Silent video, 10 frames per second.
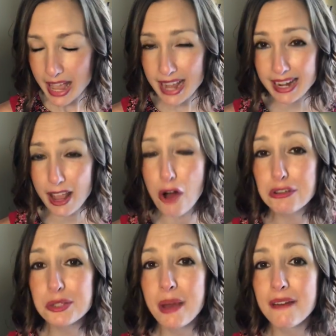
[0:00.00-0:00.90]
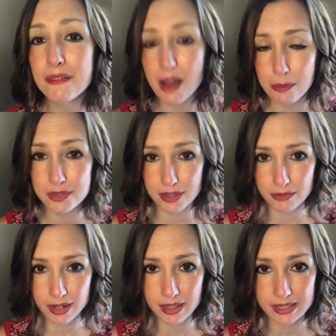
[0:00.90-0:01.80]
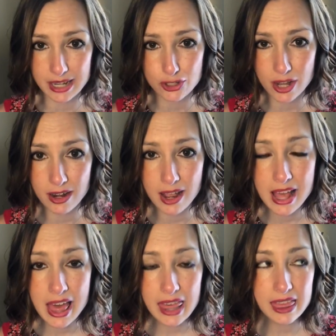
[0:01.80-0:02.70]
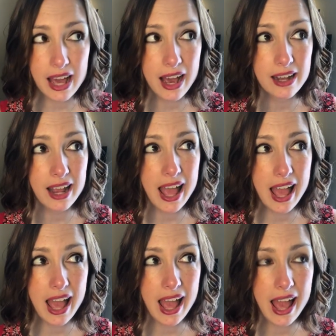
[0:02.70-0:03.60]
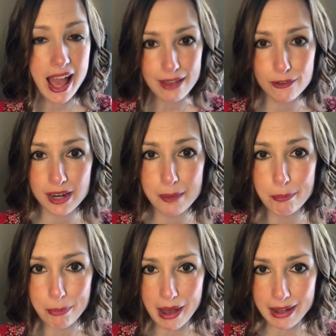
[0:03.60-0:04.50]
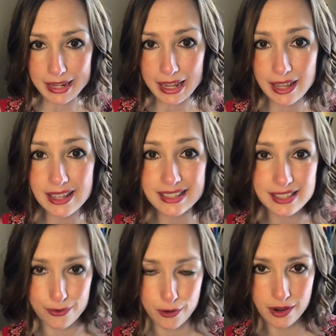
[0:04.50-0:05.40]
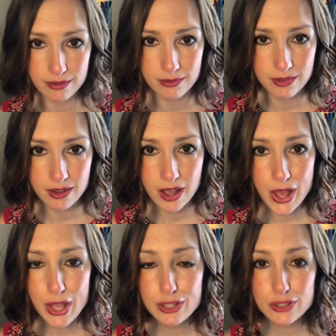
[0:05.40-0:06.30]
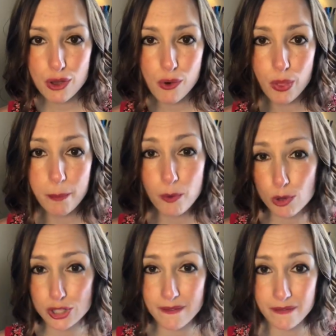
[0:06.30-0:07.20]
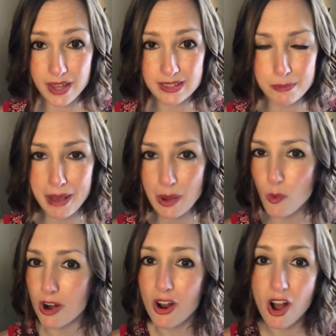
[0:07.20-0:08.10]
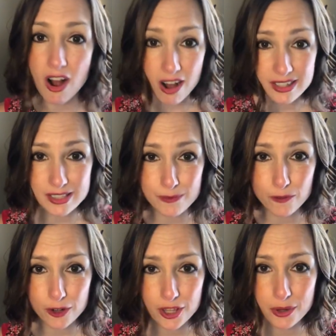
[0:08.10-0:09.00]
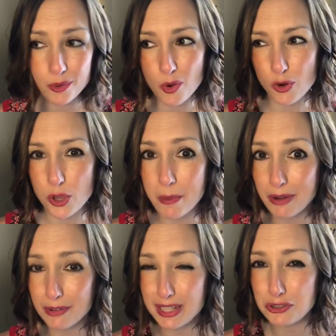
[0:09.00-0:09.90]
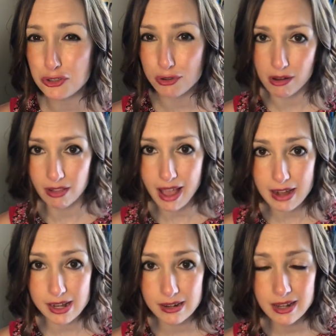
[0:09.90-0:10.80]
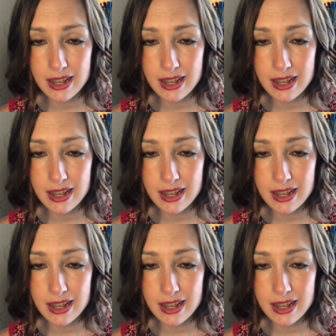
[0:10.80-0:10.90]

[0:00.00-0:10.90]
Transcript: And I also have come to the realization that every body is different. So the portion fix might work awesome for you, or you might really struggle at it.